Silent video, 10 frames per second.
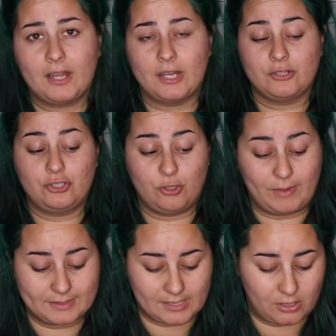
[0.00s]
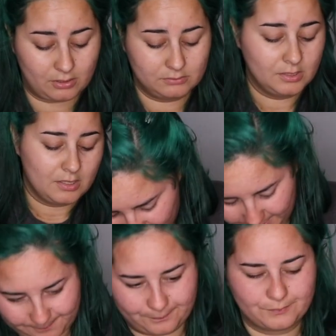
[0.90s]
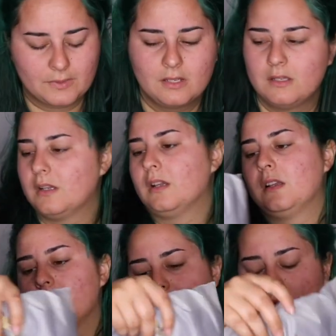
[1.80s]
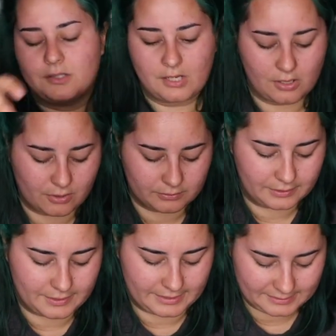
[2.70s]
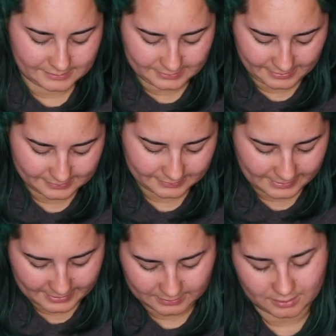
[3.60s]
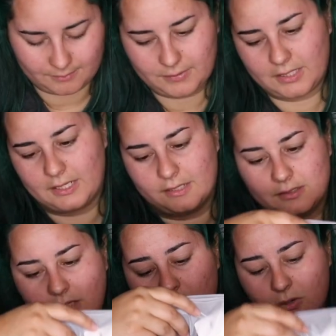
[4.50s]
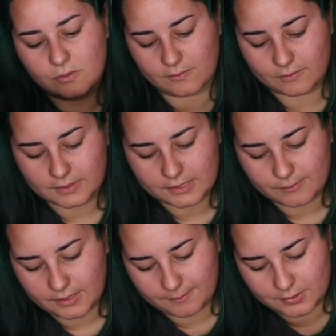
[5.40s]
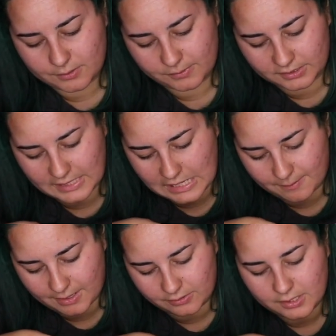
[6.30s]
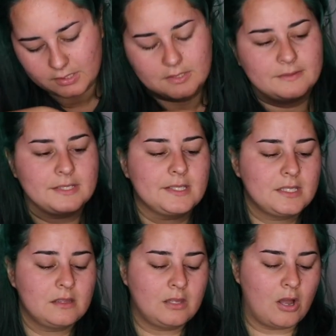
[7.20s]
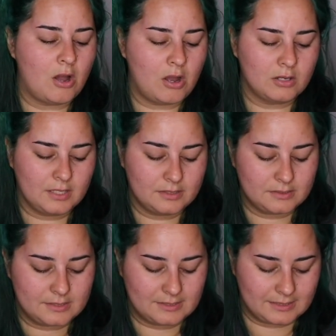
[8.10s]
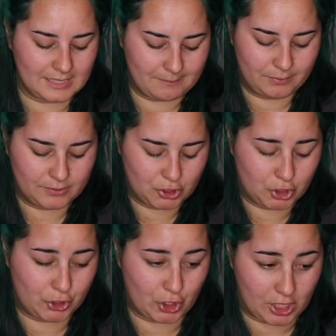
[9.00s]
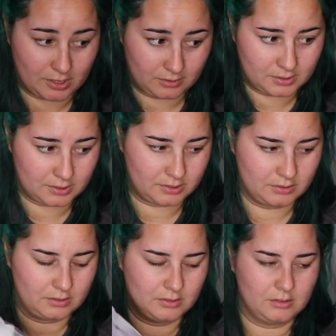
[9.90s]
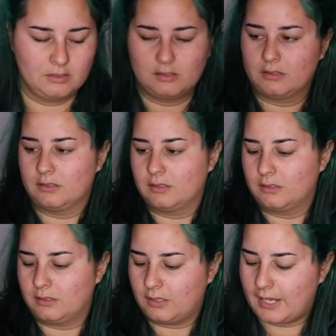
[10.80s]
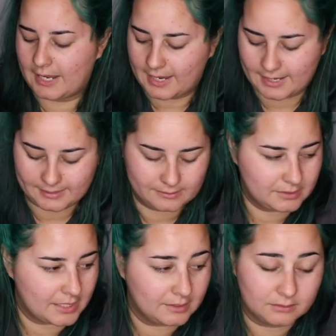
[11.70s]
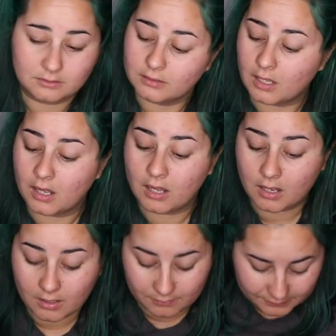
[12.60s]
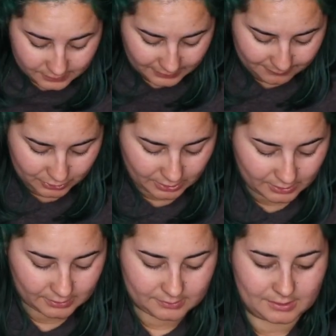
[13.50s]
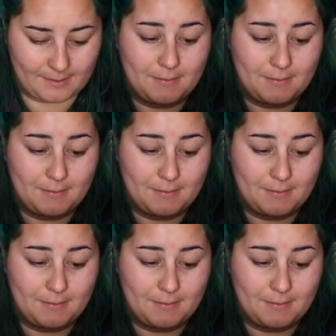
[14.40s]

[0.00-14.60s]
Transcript: got in a two X L. Alright, so this next item is, oh, this one I'm super excited about. This is a long sleeve shirt, and I love sleeve shirts. I